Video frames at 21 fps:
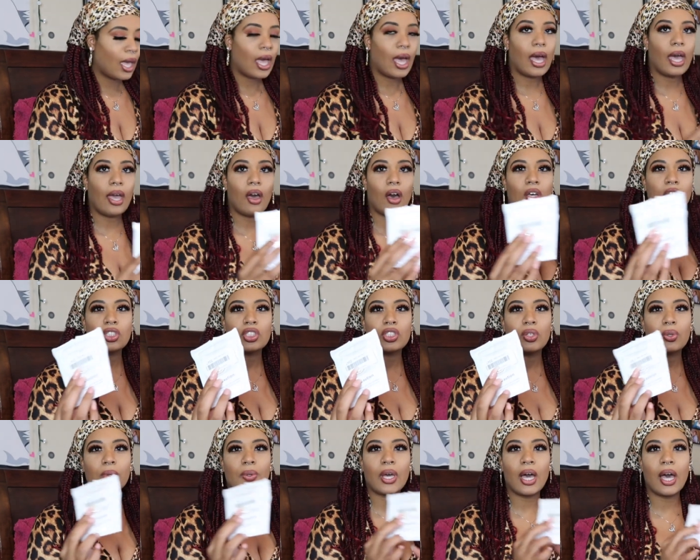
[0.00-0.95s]
I
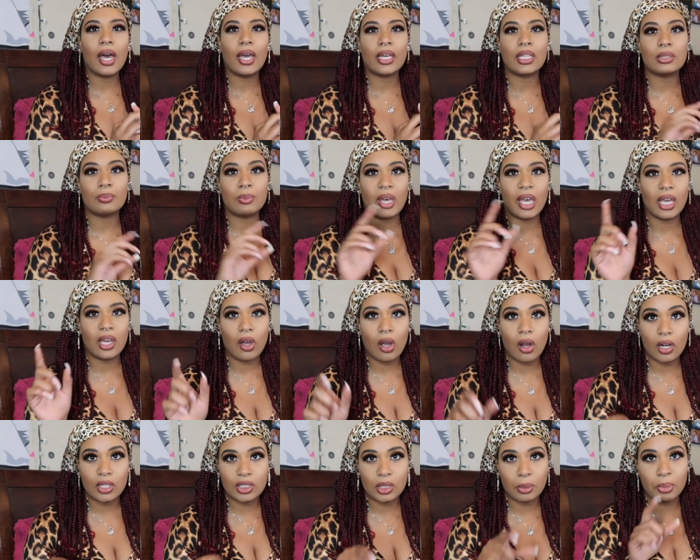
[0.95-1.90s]
also got, because my
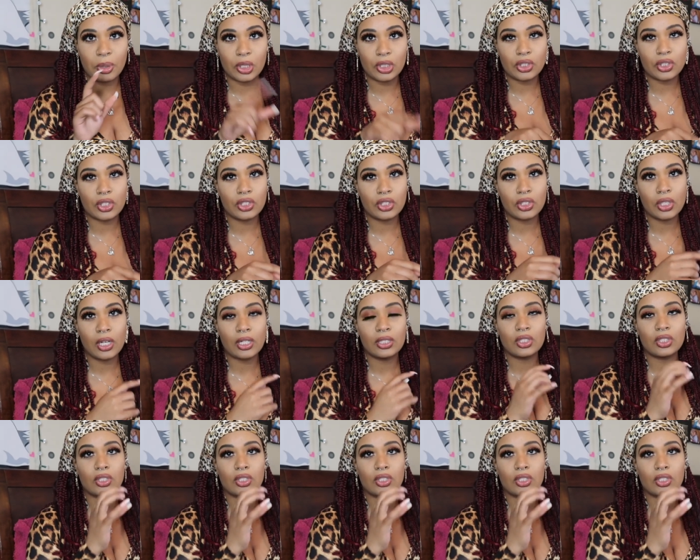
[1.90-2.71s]
car is a push to start,